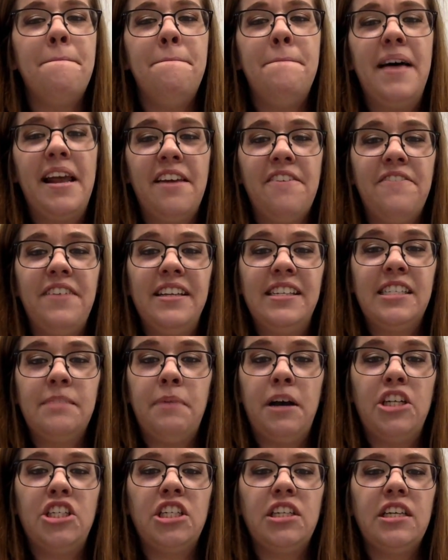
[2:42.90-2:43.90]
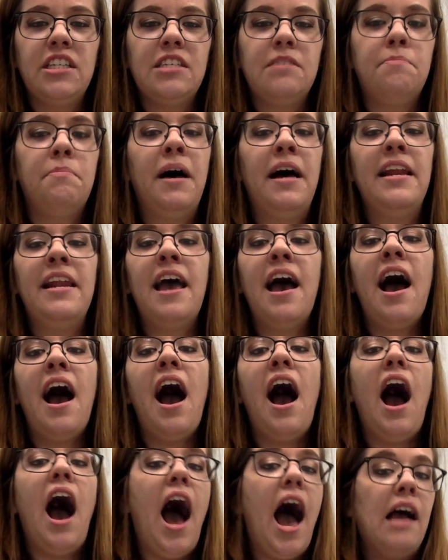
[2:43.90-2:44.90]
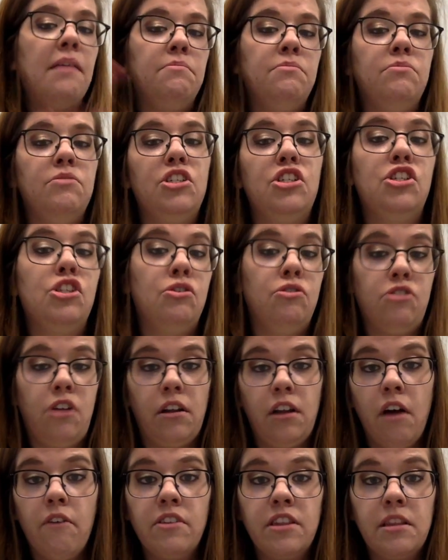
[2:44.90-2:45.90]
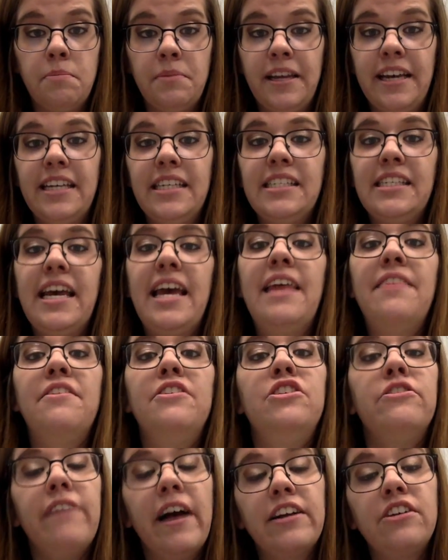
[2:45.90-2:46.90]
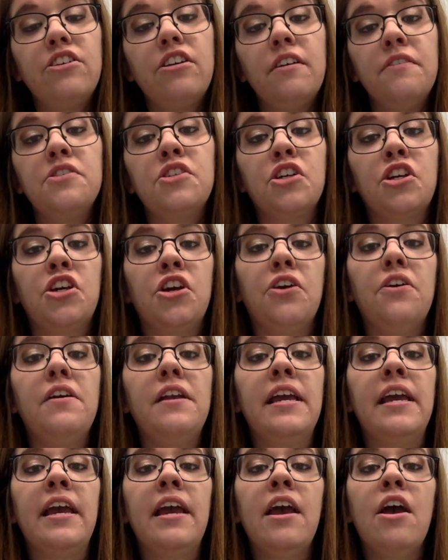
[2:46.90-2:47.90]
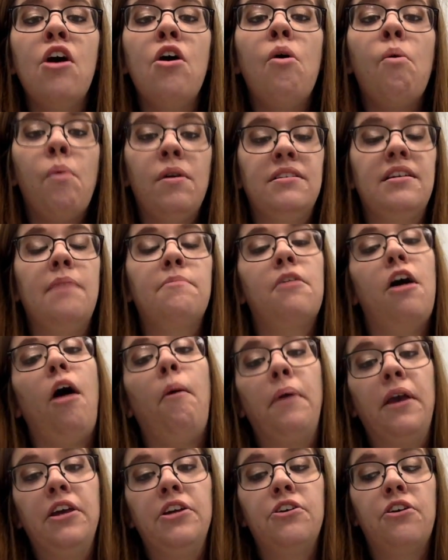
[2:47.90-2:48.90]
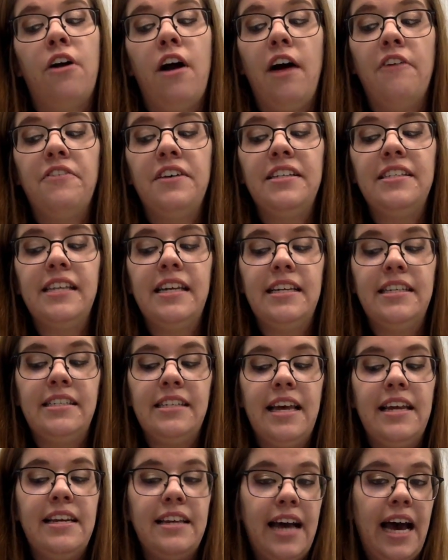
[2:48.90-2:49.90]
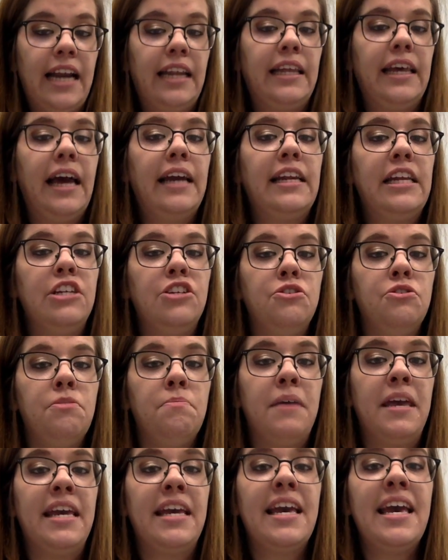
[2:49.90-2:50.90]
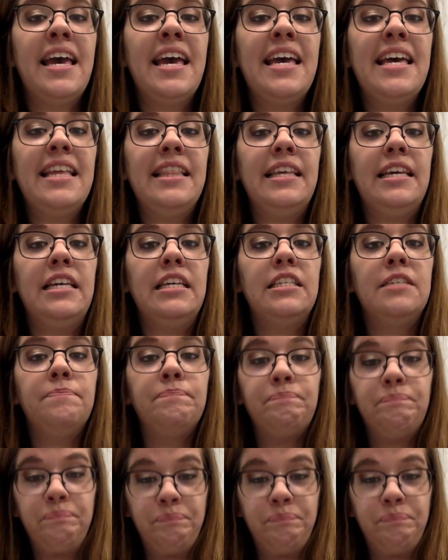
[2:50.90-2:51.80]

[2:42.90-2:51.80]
Benefits Specialist, but I'm just used all over the place. And the director of security one time called me into her office and said, "Natalie, I need you to make these